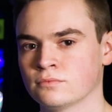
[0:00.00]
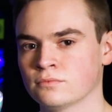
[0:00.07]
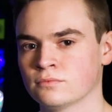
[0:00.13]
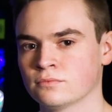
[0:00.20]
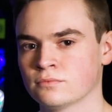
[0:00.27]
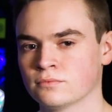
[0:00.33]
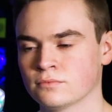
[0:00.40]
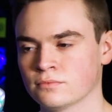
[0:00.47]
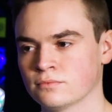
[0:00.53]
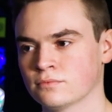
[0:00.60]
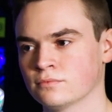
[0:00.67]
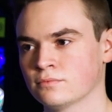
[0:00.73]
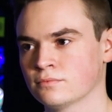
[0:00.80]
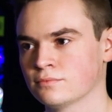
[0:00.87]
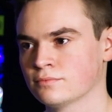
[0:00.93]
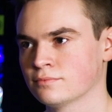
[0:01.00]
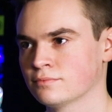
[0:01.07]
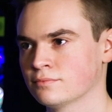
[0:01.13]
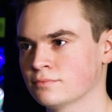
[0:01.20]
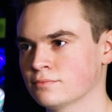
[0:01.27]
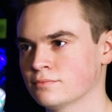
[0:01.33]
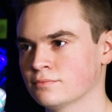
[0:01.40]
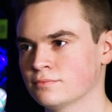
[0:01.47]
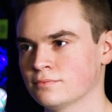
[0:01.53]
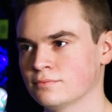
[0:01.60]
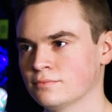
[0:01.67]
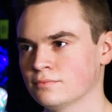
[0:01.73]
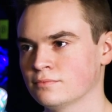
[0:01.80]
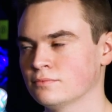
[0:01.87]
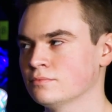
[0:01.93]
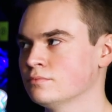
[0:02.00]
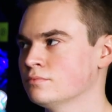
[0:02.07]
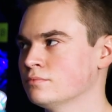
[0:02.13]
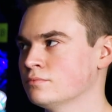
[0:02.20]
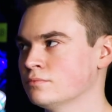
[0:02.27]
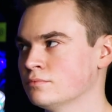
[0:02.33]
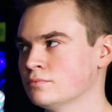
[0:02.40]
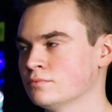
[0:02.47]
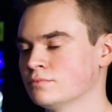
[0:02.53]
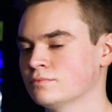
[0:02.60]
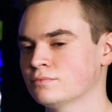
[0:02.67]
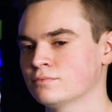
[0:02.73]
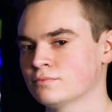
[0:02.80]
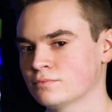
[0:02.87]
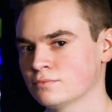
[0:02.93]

(not speaking)